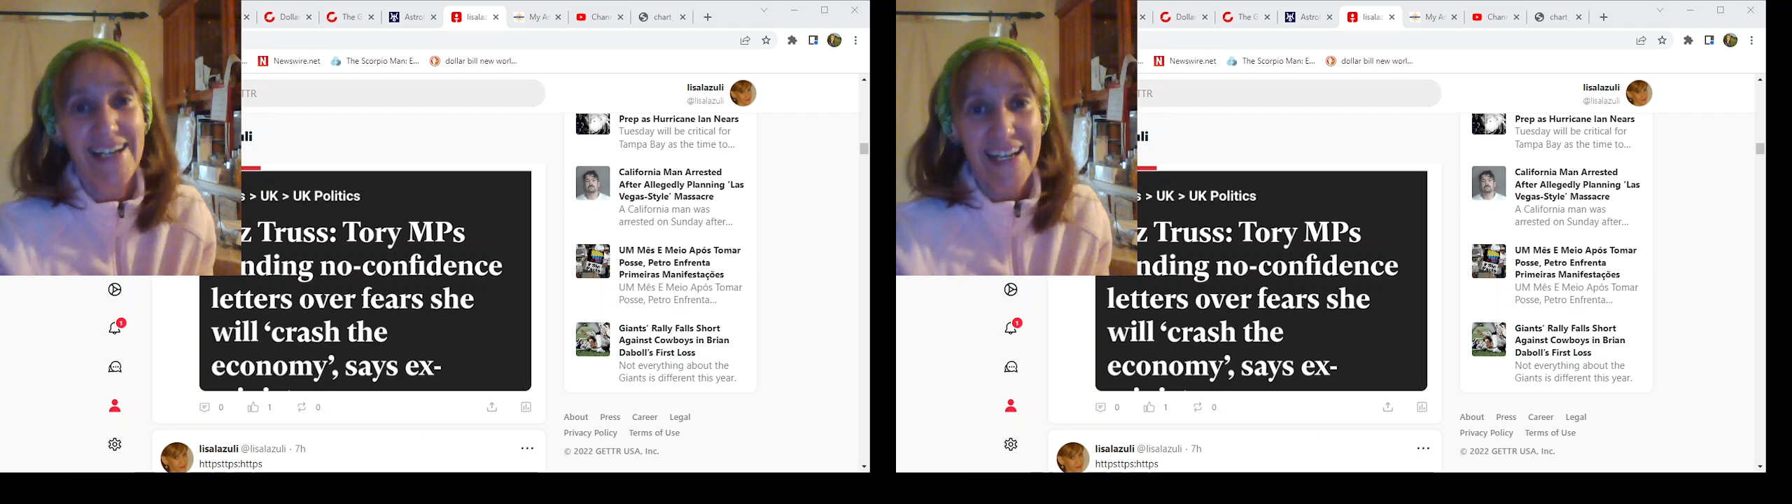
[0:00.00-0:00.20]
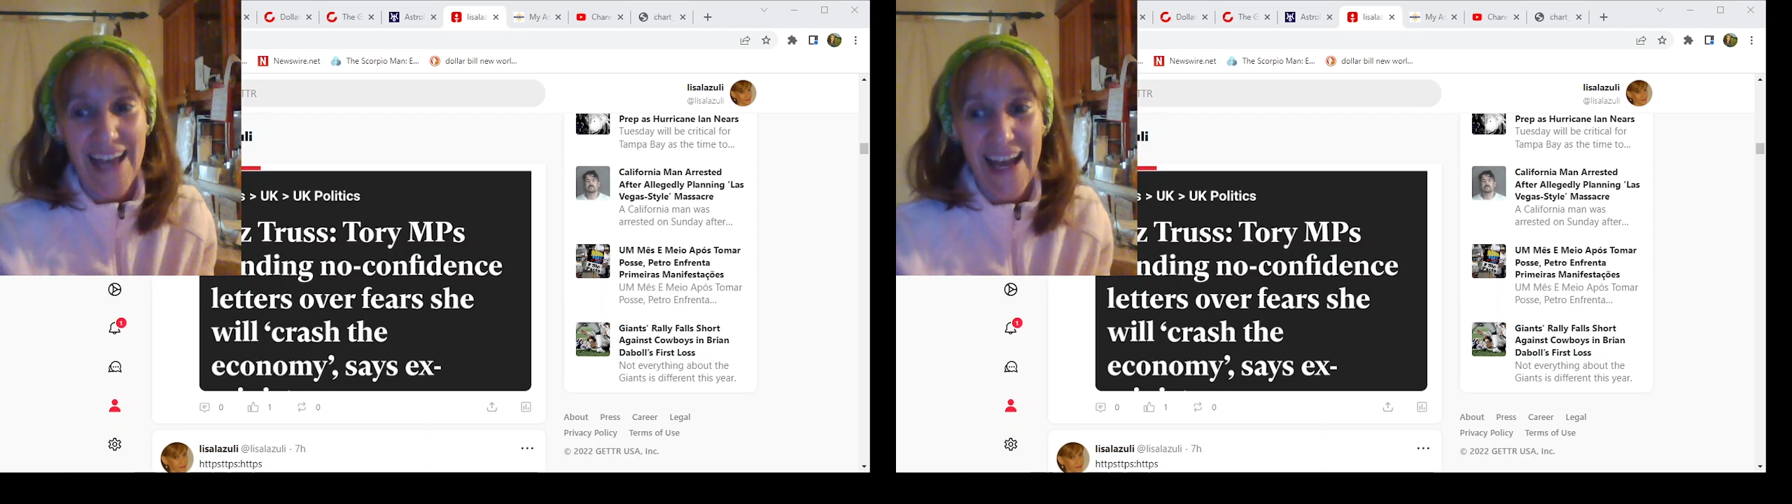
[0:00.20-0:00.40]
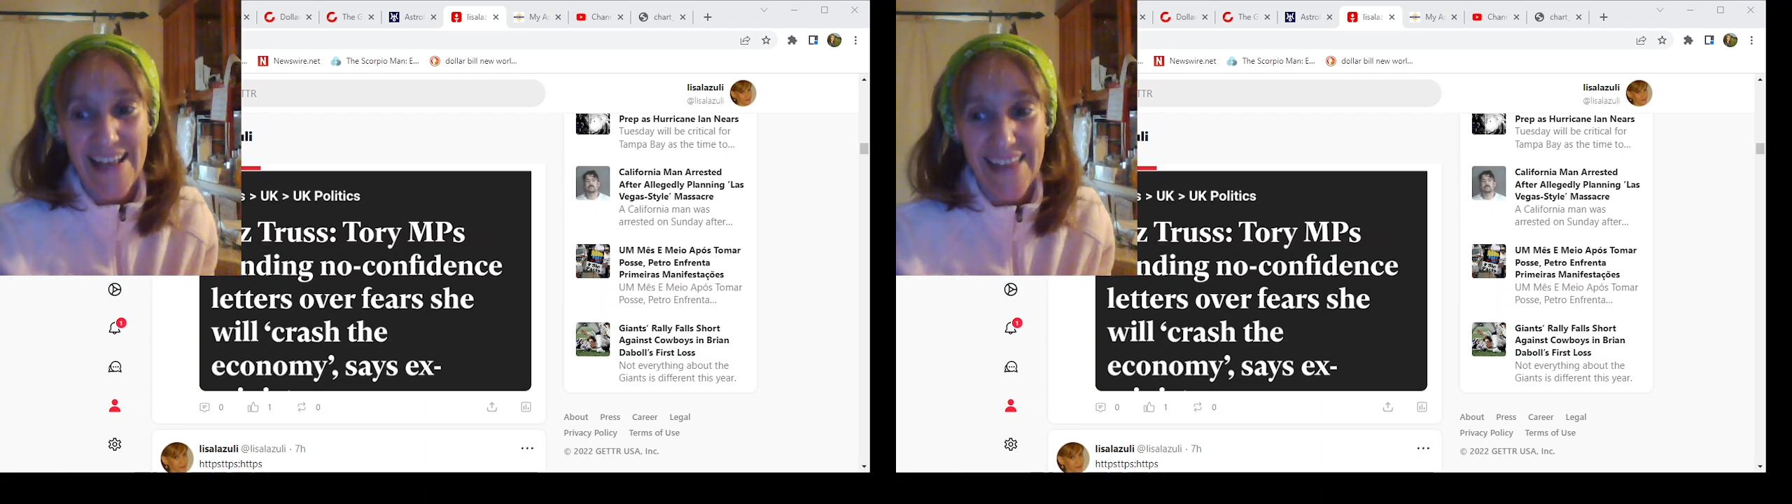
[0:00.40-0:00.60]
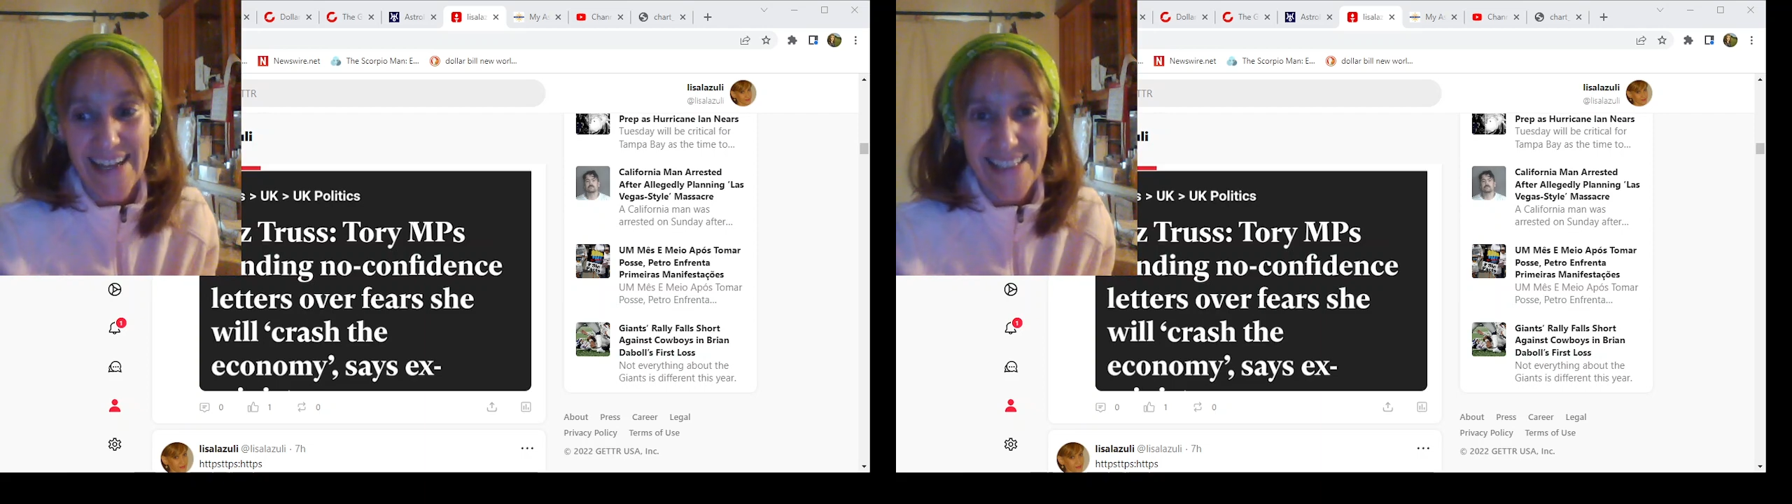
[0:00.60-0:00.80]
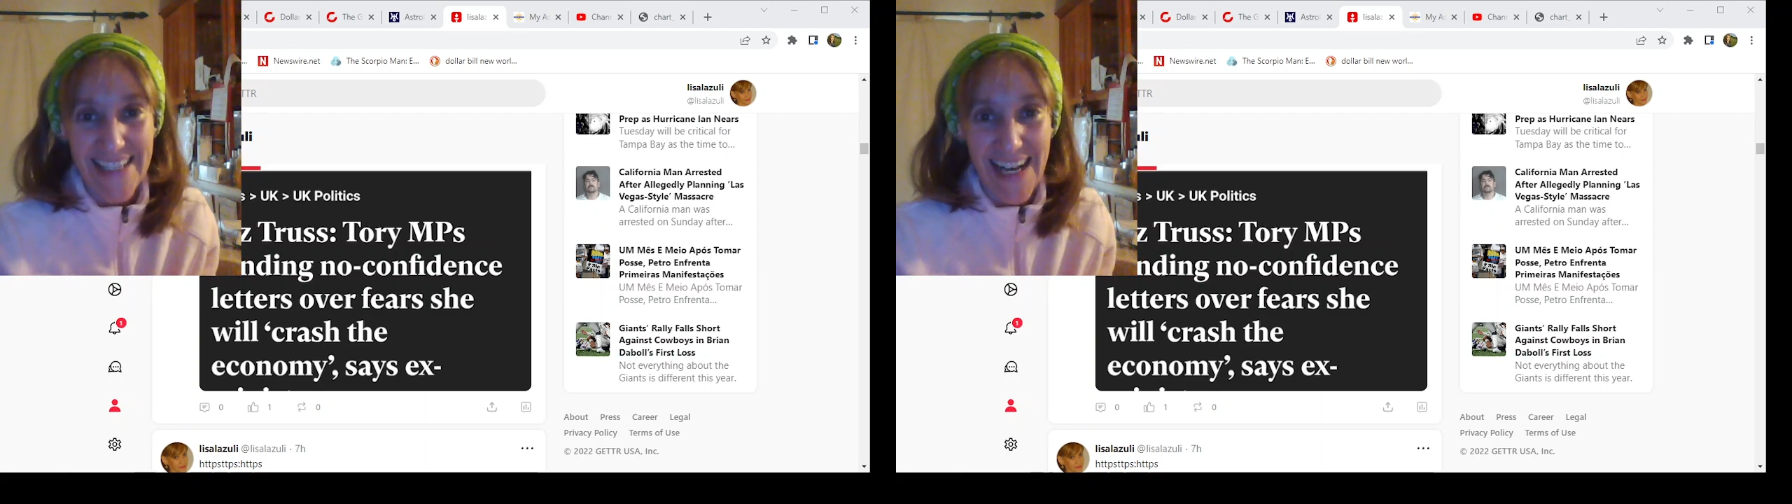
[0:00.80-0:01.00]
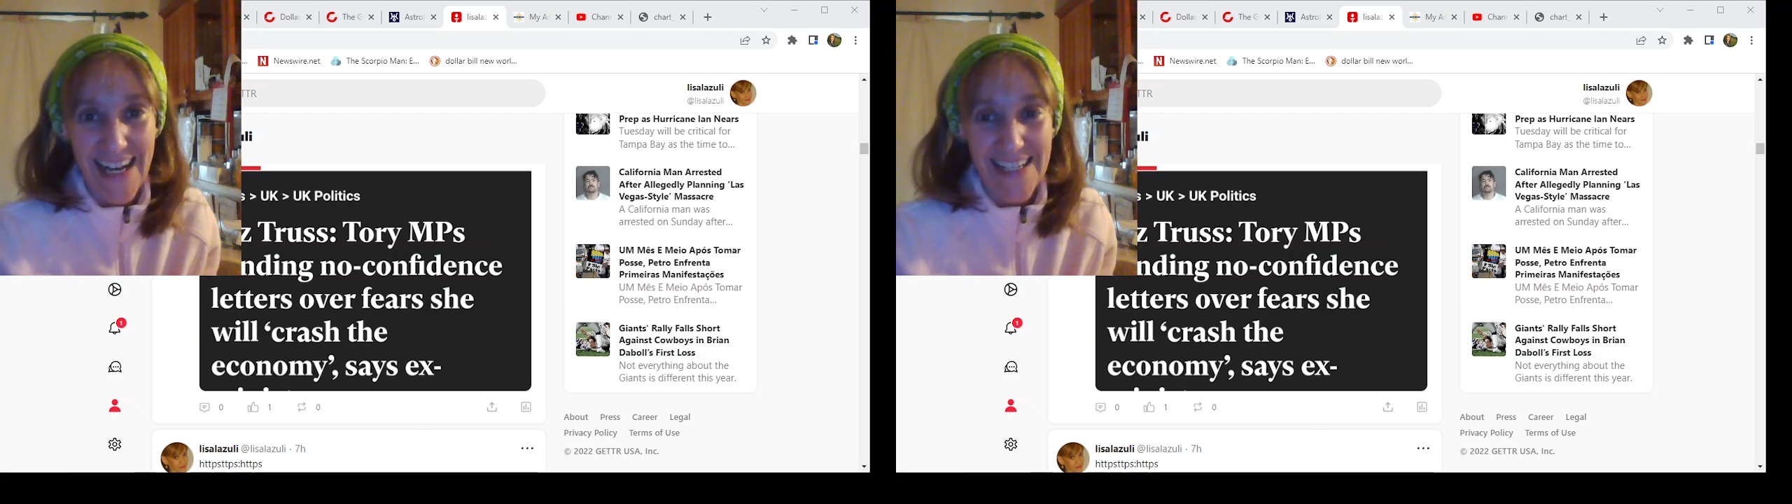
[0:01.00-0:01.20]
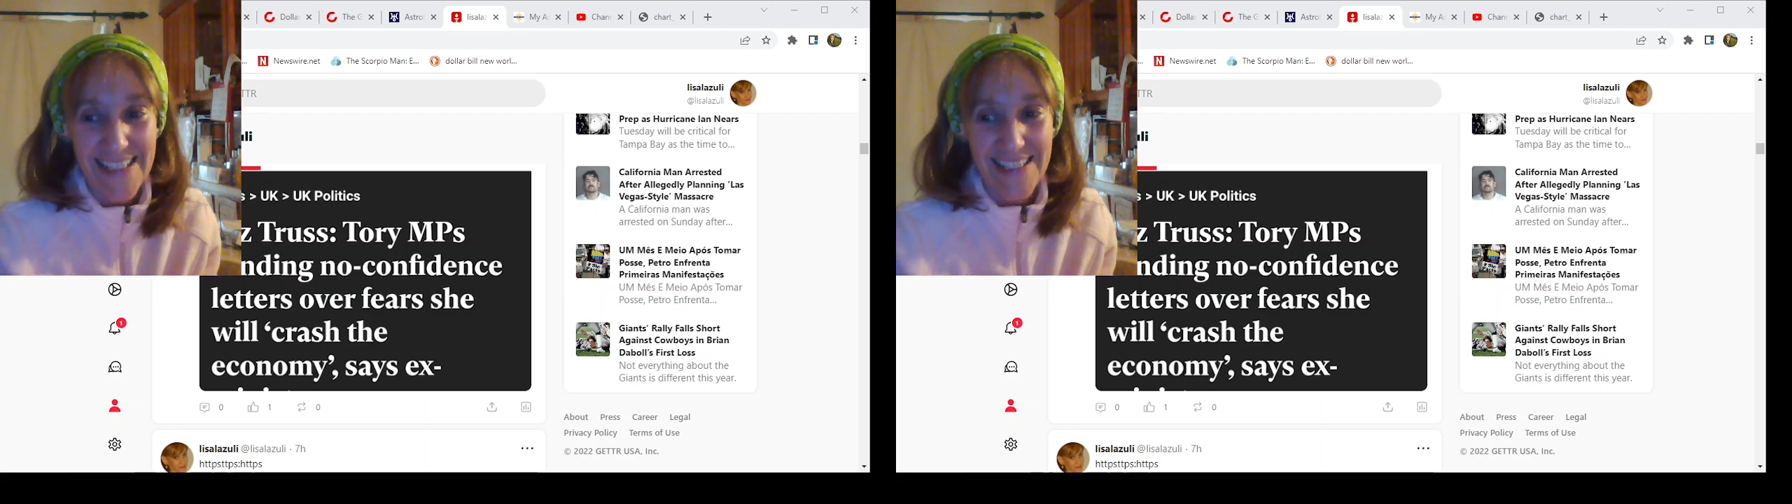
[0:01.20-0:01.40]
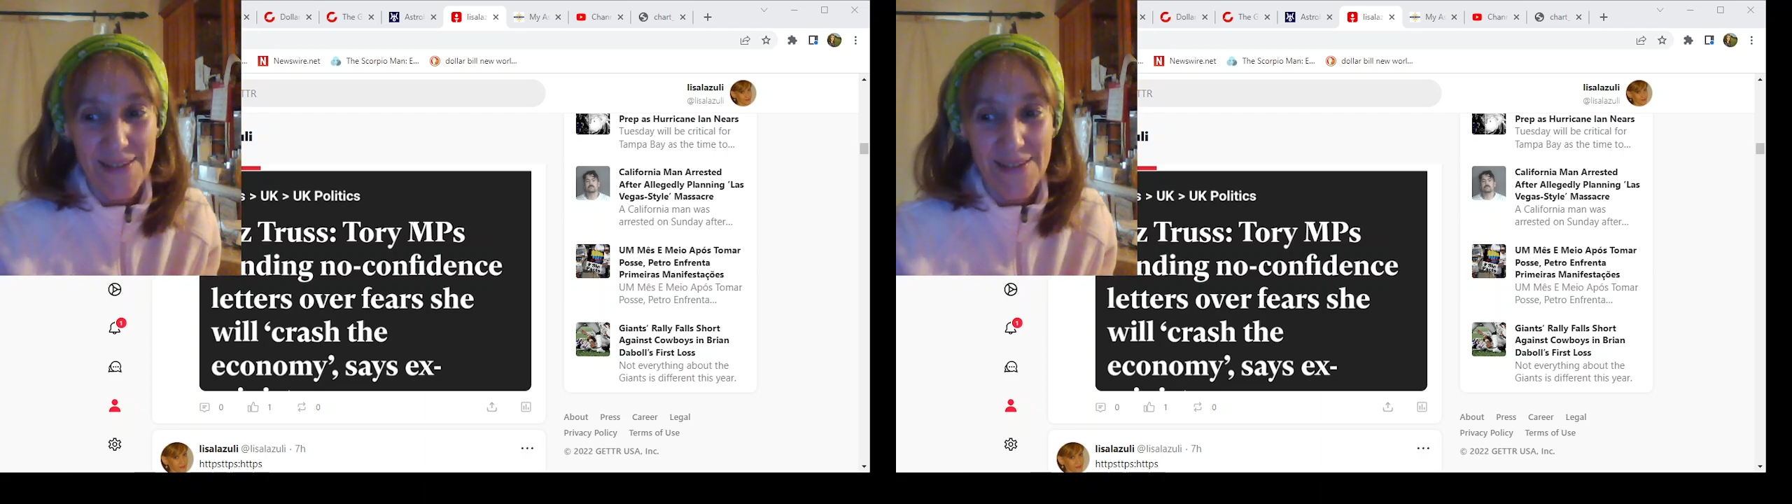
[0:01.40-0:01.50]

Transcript: Okay, thanks guys.